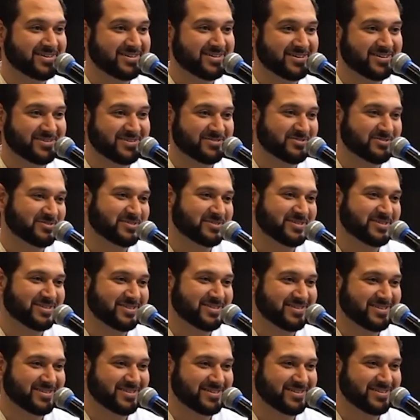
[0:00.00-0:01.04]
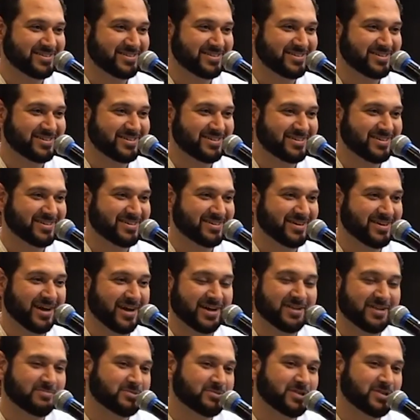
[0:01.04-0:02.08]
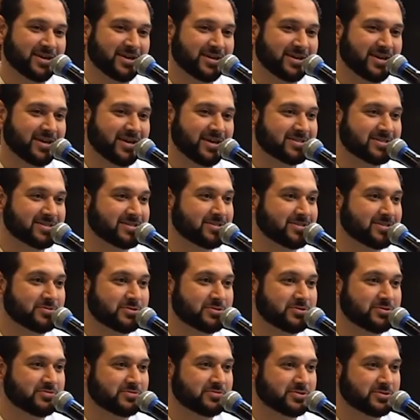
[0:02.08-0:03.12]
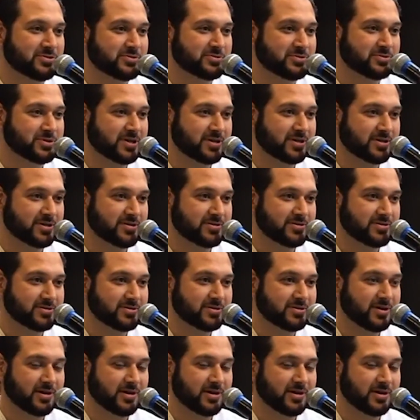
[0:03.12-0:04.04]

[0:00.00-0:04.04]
Oh, I'm sorry, I can't sit with you for 2 seconds.